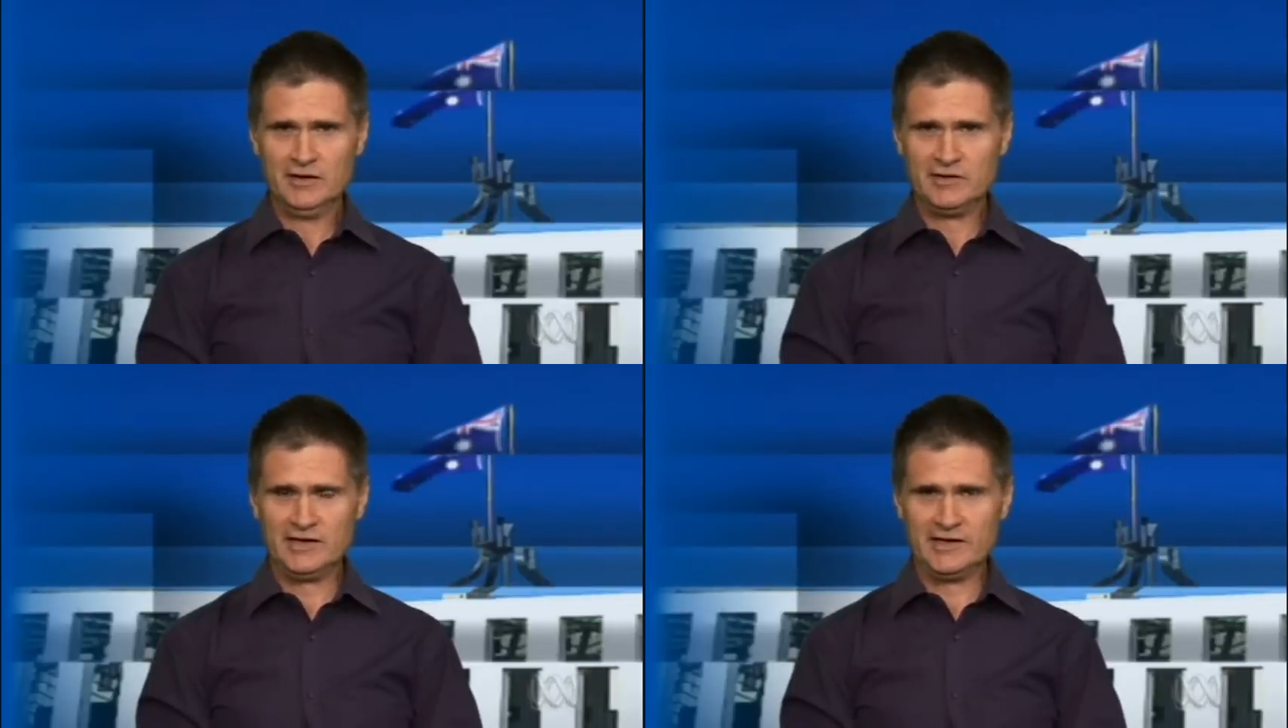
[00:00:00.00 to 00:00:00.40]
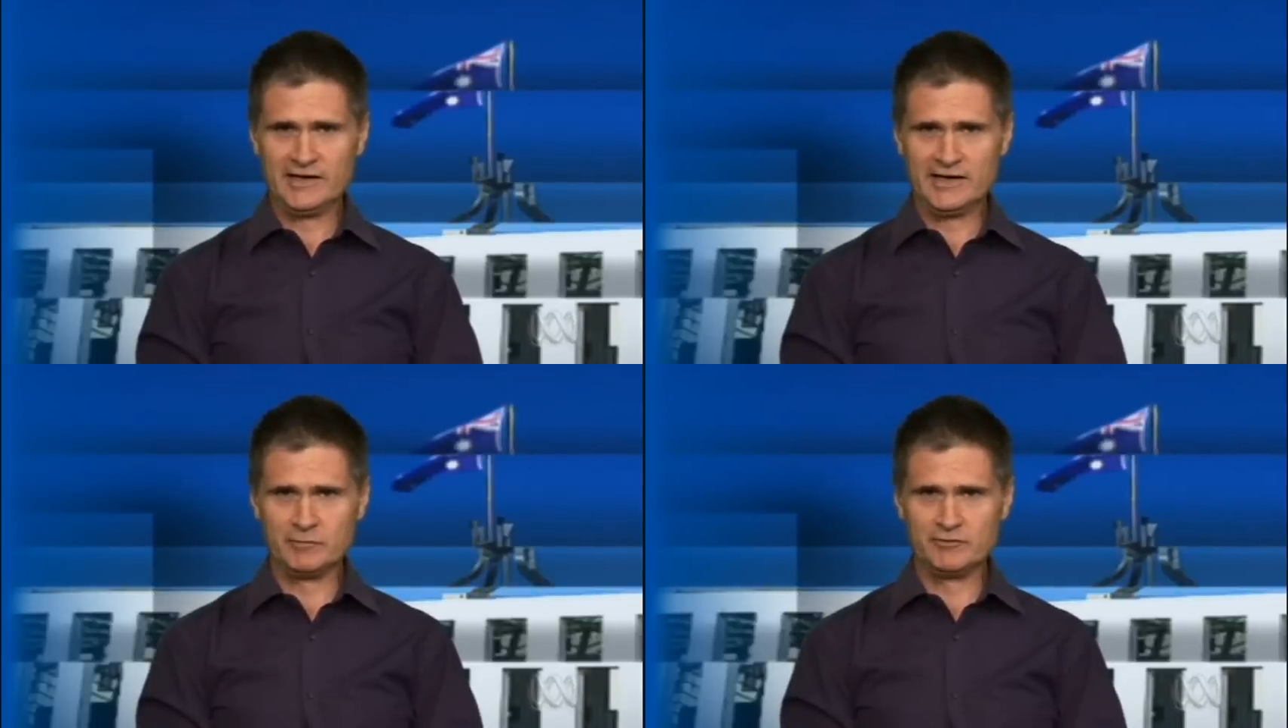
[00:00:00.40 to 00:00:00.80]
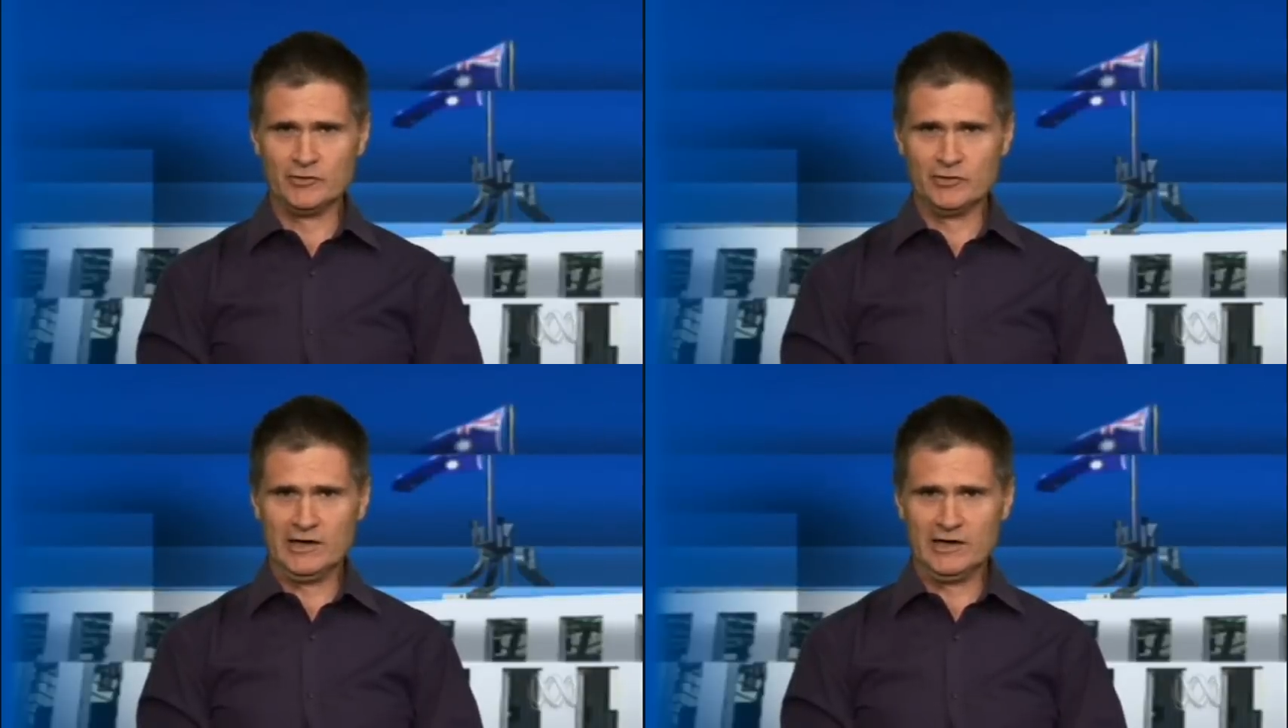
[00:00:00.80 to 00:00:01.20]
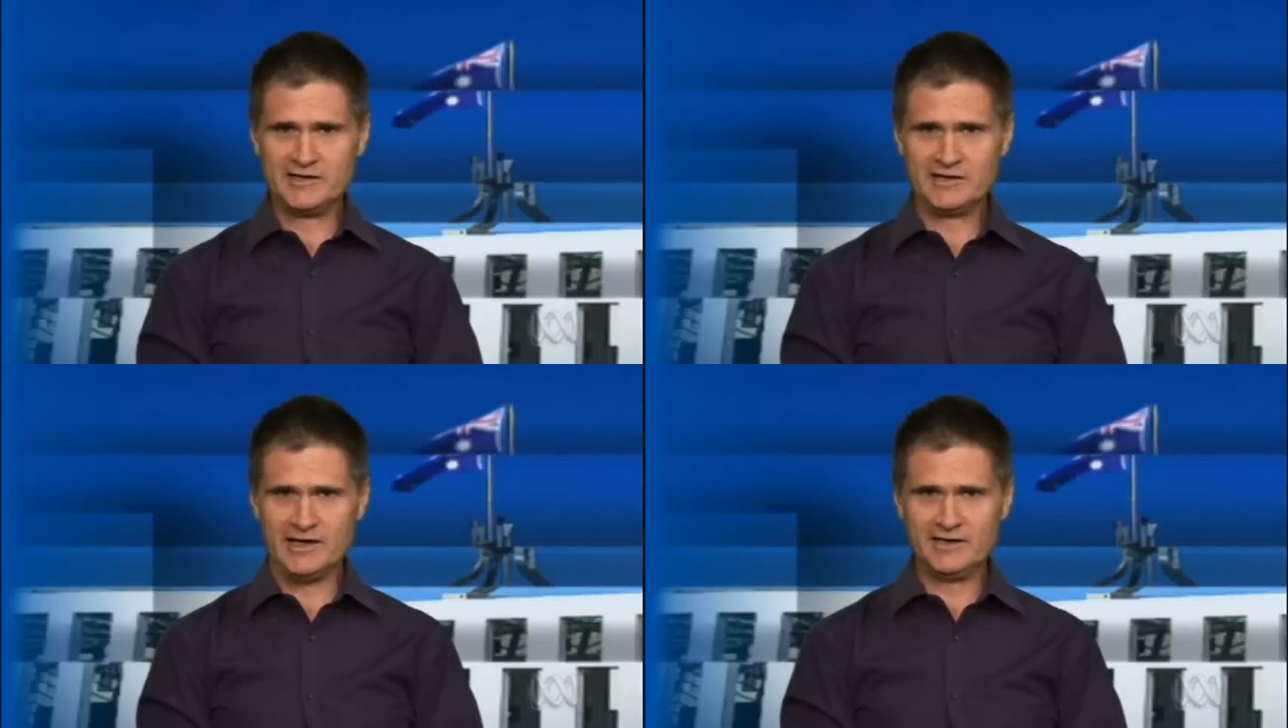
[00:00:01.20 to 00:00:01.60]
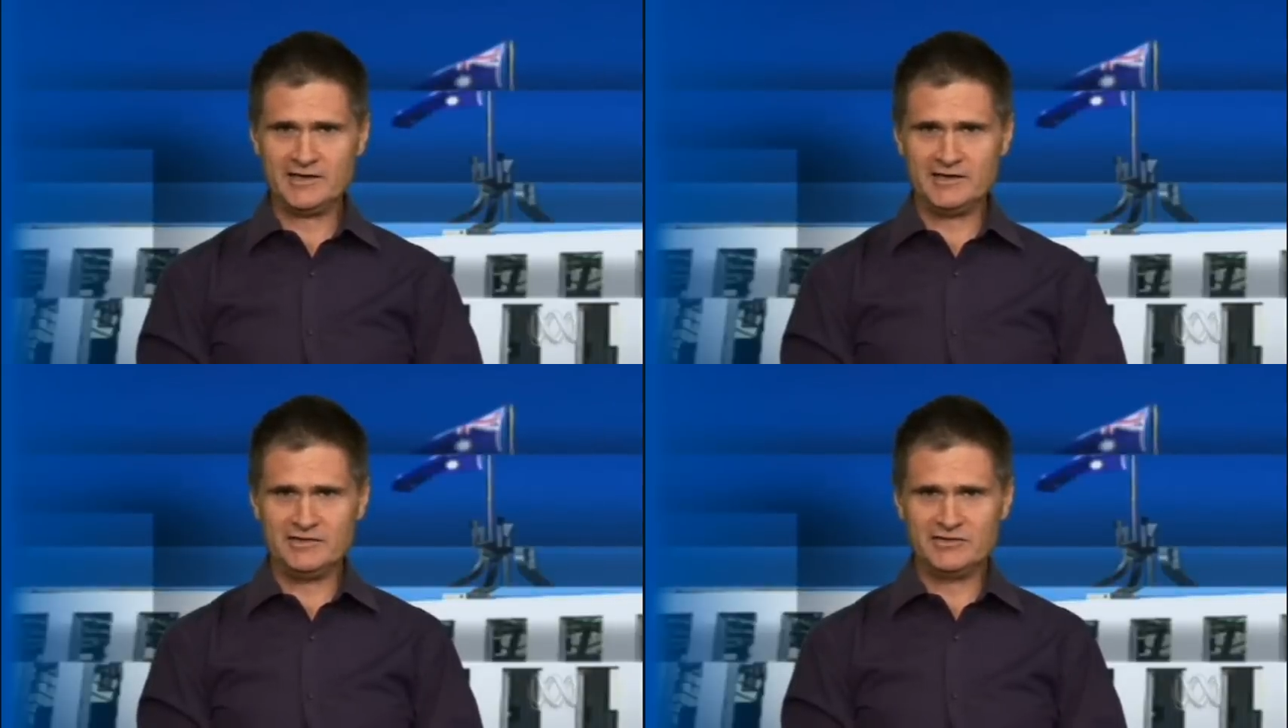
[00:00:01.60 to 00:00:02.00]
playing out before ICAC
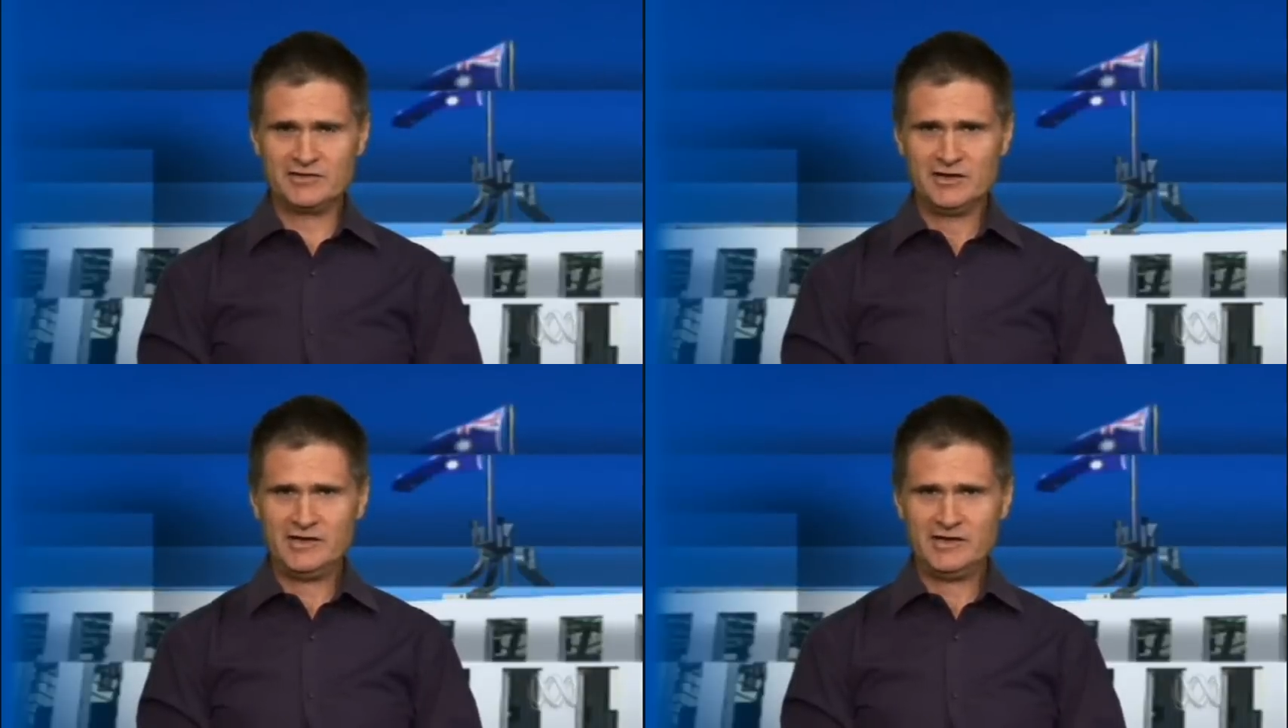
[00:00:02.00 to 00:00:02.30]
is